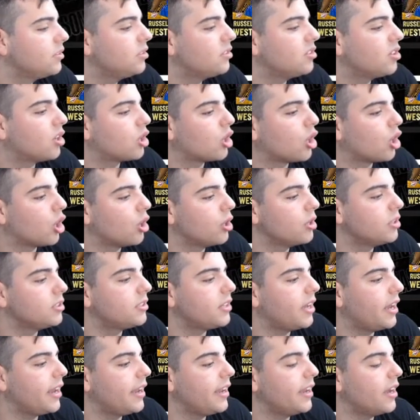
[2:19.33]
he's a current
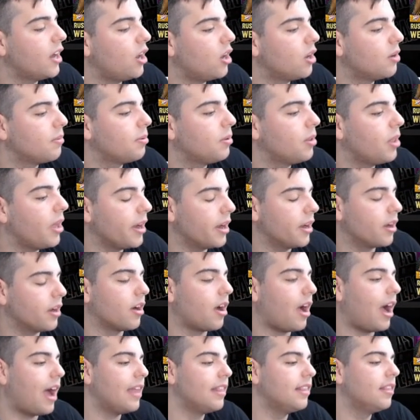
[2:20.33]
day young player.
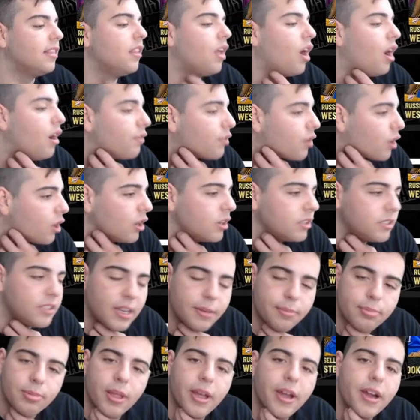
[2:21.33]
I love current
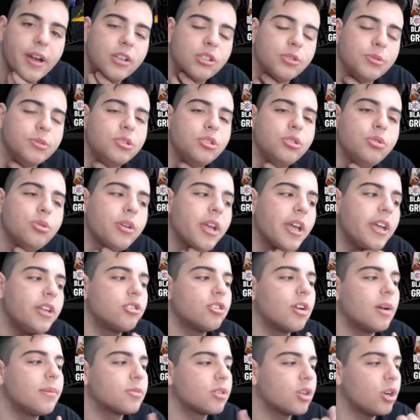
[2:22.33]
day players. When 2K
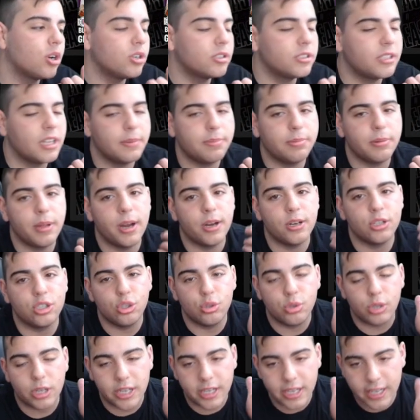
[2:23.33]
drops current day players,
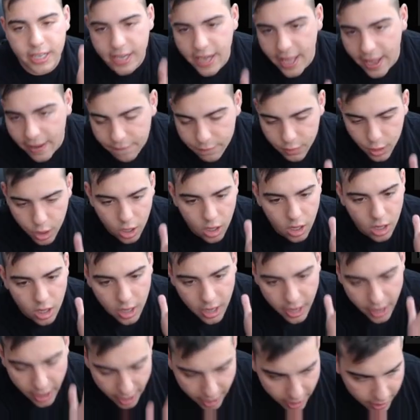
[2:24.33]
you could never,
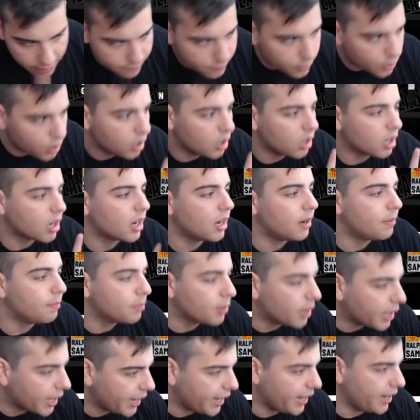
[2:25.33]
ever
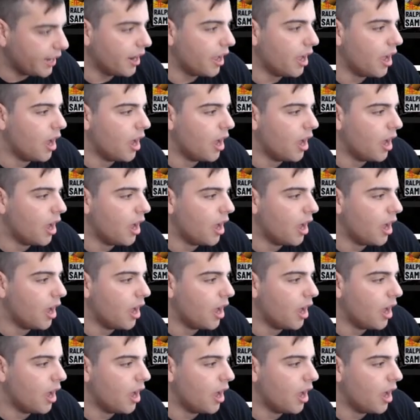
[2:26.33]
complain.